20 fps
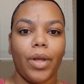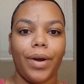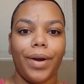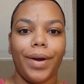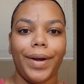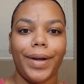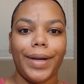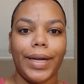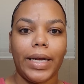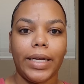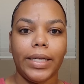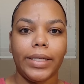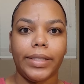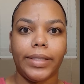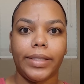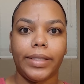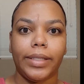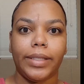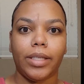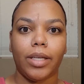all right guys
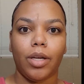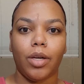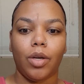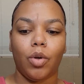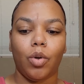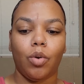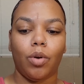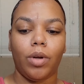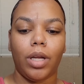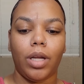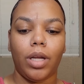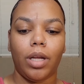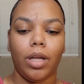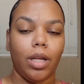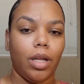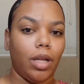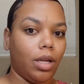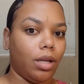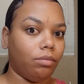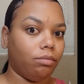so
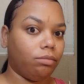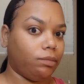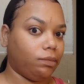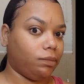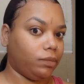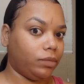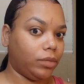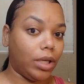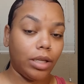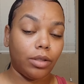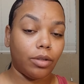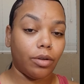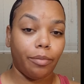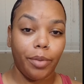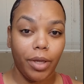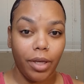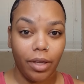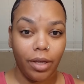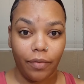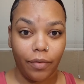that's gonna
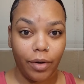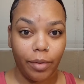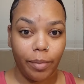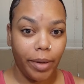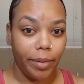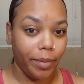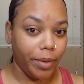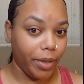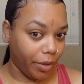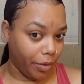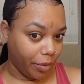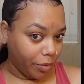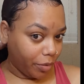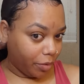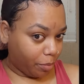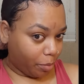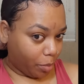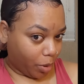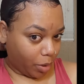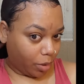be it for the baby hairs
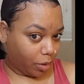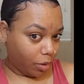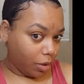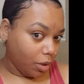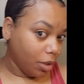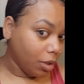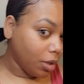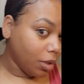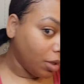but